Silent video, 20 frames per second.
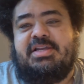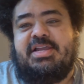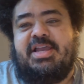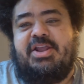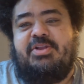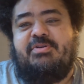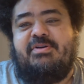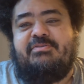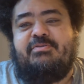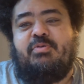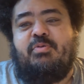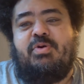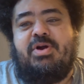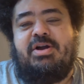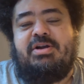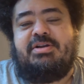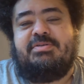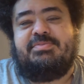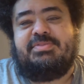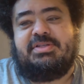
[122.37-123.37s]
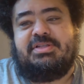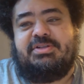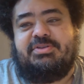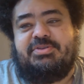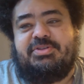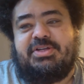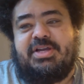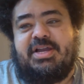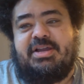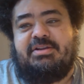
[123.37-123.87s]
And whoever welcomes a little
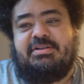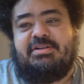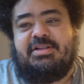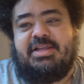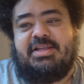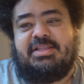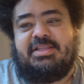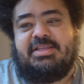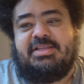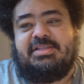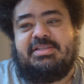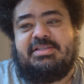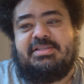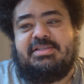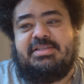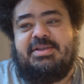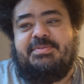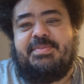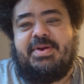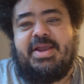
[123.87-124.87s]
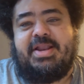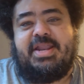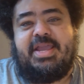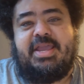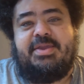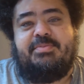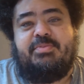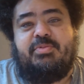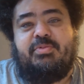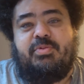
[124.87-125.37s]
child like this in my
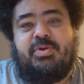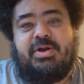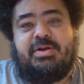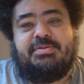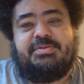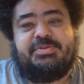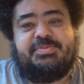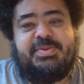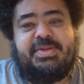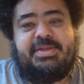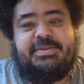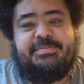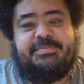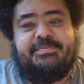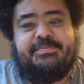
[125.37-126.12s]
name welcomes me.'"